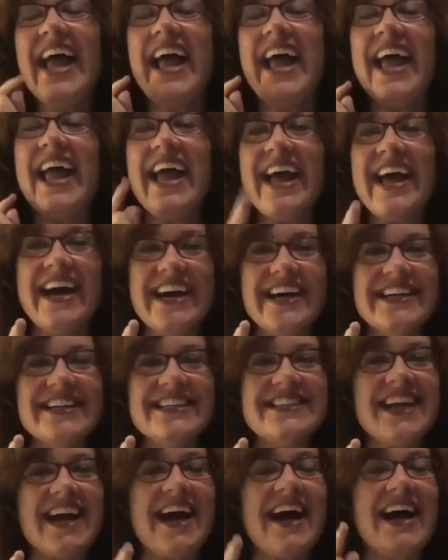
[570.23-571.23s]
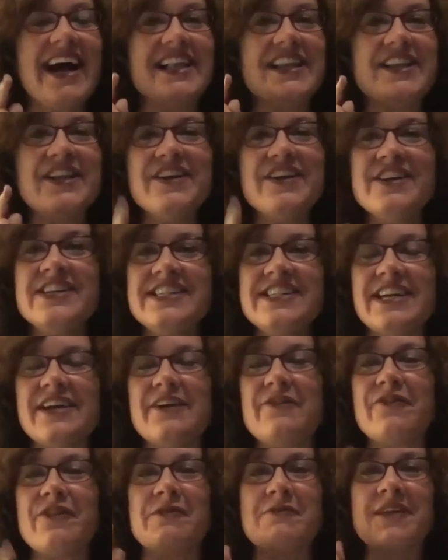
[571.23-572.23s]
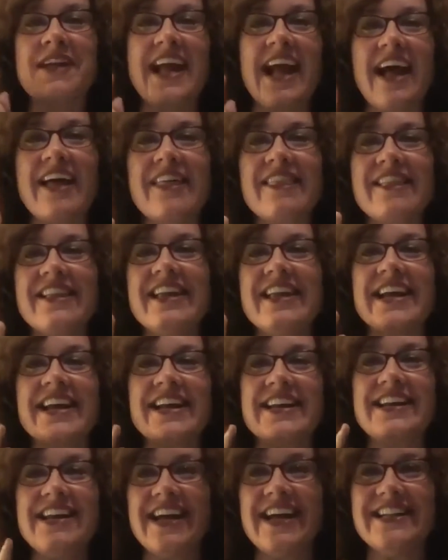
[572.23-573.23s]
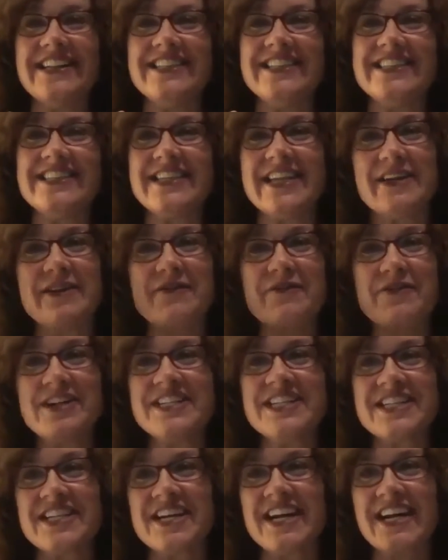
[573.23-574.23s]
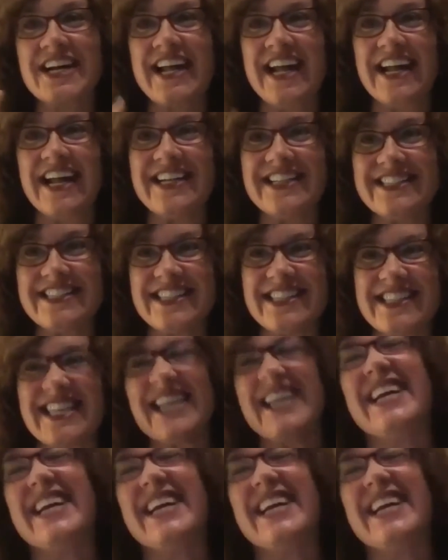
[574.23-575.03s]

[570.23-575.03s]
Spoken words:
And I learned it from Catholic nuns in Wichita, Kansas.